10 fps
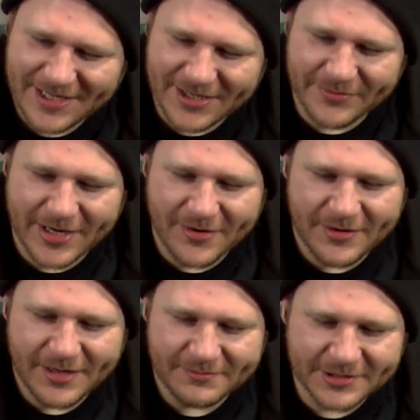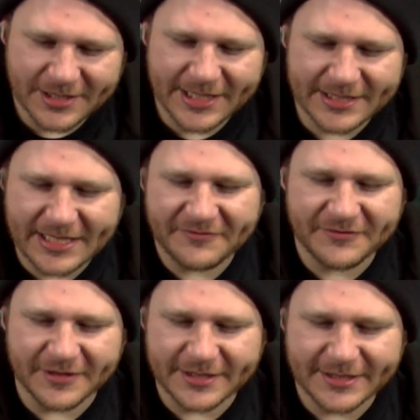Here we go. I'm going to hit that
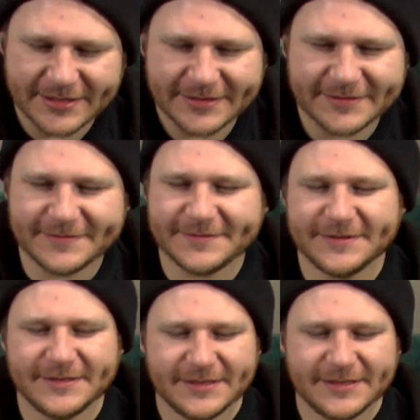foot. Oh.